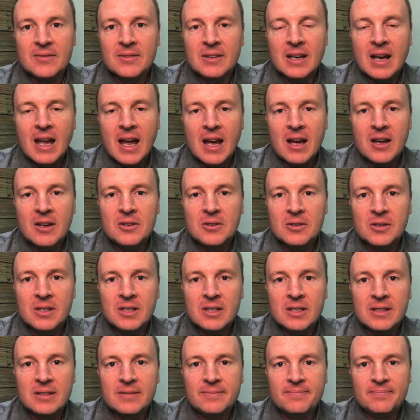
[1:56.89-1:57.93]
in how you
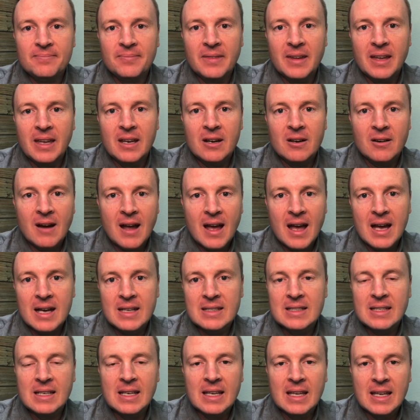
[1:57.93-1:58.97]
could
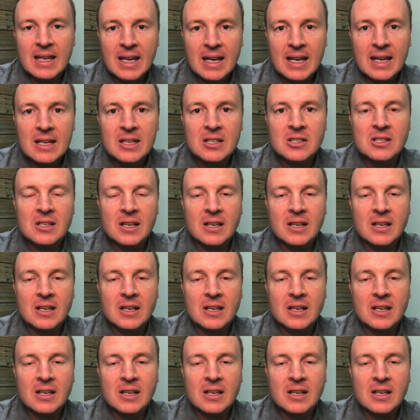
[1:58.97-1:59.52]
interact and engage.